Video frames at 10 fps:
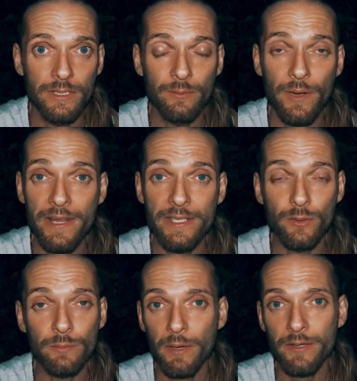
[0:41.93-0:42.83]
where they
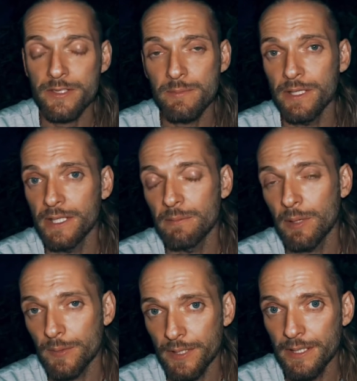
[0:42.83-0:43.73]
don't bother speaking
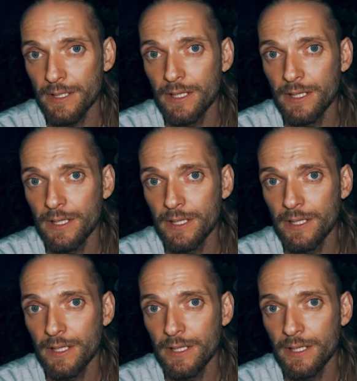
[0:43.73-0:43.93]
about the